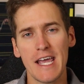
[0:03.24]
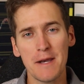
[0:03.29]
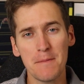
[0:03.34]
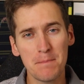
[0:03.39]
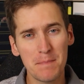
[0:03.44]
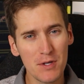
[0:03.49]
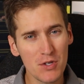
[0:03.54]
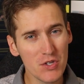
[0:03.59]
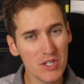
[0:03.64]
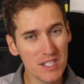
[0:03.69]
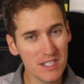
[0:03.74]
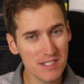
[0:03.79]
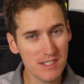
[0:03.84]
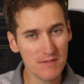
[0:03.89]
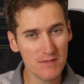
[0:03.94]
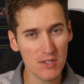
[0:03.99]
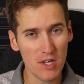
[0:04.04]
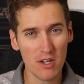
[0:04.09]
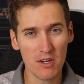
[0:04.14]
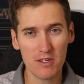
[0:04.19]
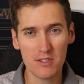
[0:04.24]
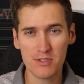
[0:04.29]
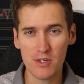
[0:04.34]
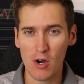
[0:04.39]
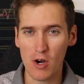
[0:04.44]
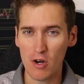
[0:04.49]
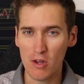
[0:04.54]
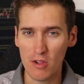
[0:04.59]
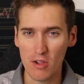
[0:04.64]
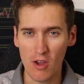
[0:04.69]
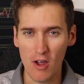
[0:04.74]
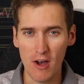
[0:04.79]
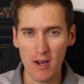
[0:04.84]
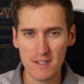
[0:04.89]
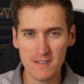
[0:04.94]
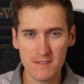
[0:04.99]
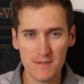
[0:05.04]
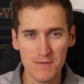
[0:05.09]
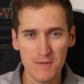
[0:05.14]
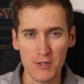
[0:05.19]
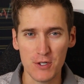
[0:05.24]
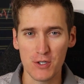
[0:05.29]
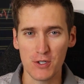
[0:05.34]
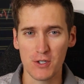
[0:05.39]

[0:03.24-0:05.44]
and billions of dollars are lost for